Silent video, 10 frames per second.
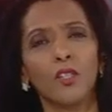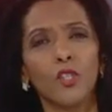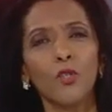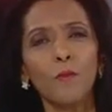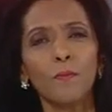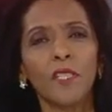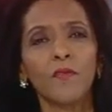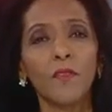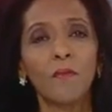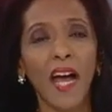Troops
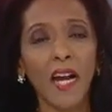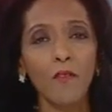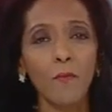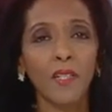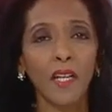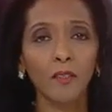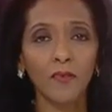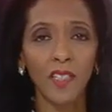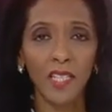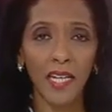from Arab
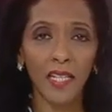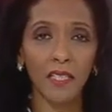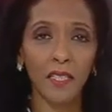Gulf states,